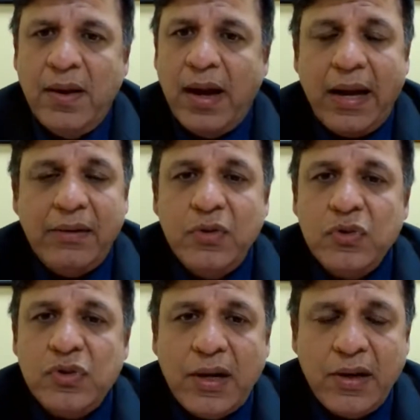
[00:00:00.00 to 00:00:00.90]
and you
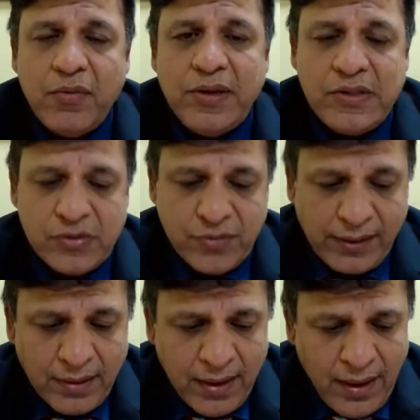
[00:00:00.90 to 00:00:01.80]
started
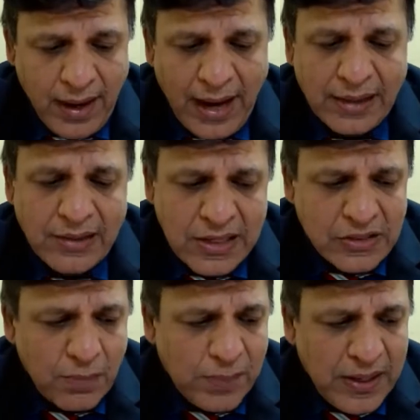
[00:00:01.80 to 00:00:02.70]
registering. And there is
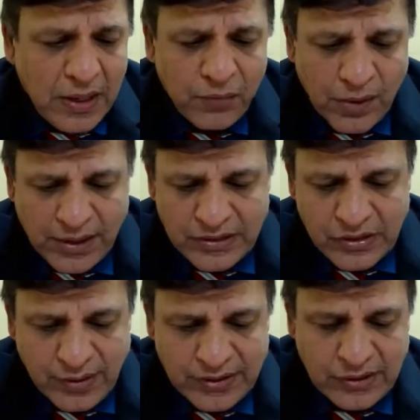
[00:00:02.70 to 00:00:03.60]
a period for
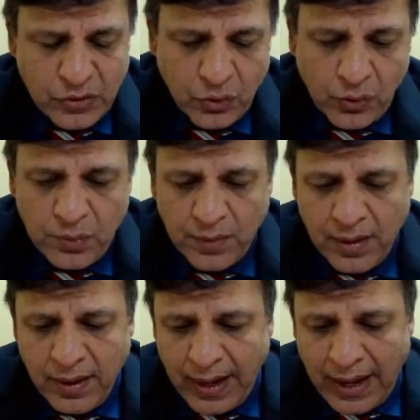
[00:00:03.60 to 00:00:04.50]
registration, Sonu.
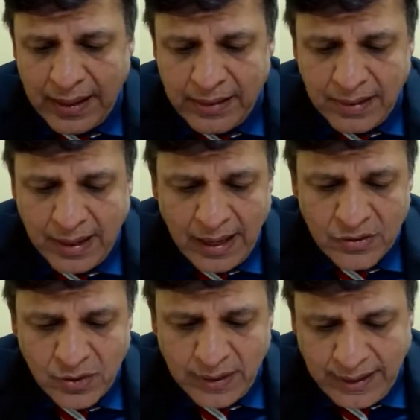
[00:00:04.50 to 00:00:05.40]
And
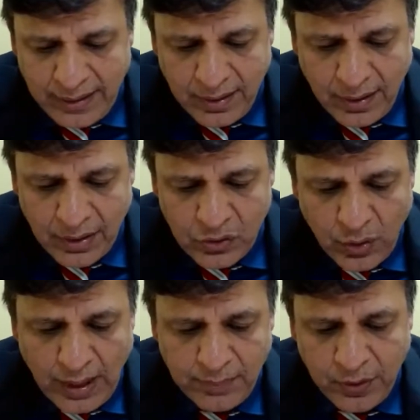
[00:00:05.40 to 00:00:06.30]
actually, to
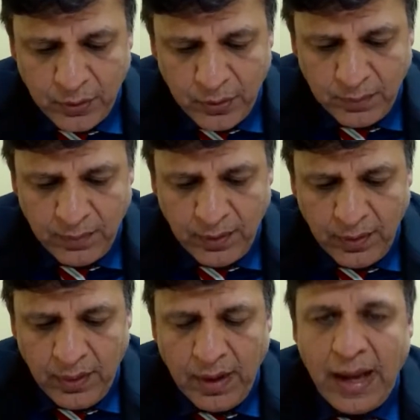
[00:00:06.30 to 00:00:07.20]
help you,
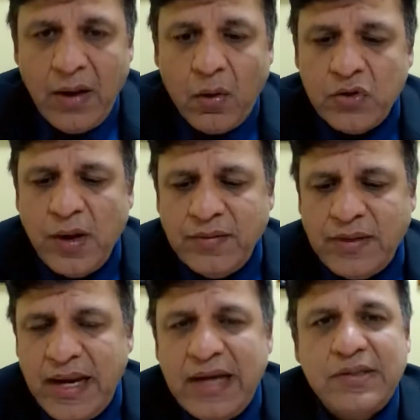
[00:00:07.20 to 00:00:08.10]
I also have the
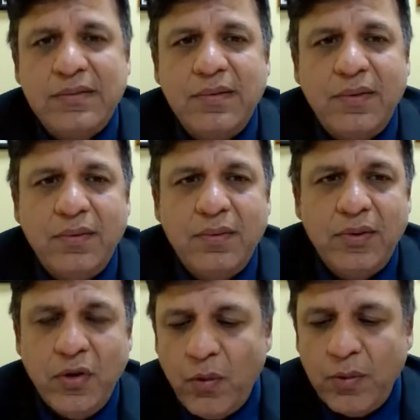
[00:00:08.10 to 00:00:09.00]
dates.
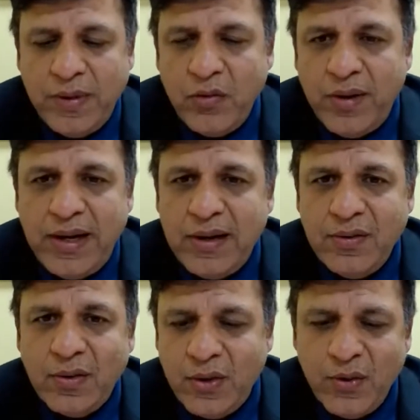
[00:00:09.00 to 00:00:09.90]
Do you want me to read it
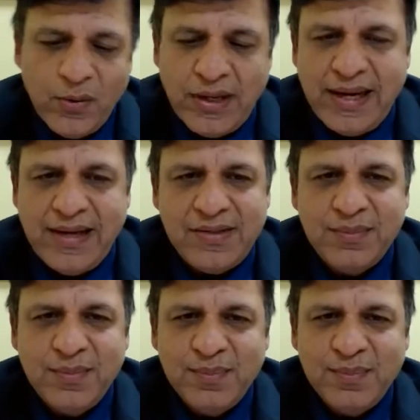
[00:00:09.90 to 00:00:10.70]
or do you know the dates?